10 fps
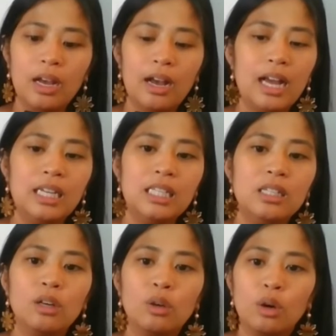Alin
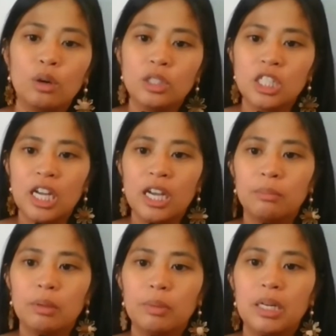na kotse
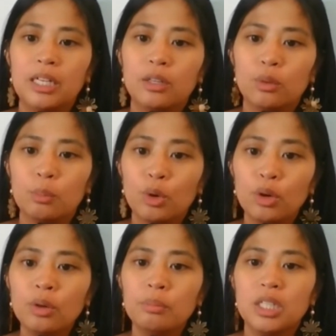ang bibilhin
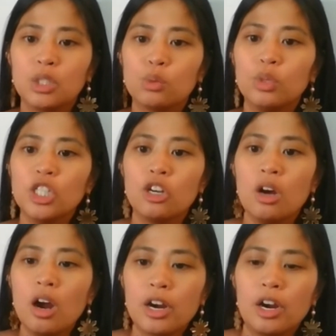mo means which
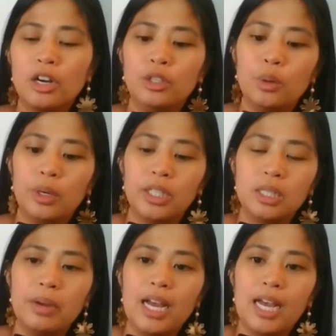car are you going to
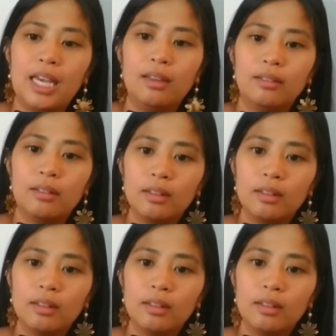buy?